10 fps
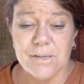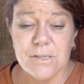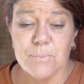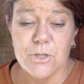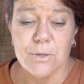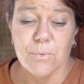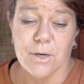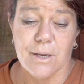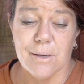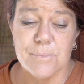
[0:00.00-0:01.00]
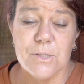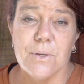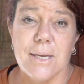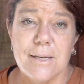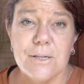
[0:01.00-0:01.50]
especially when it comes
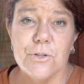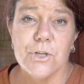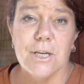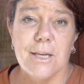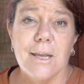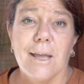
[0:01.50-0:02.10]
to energy,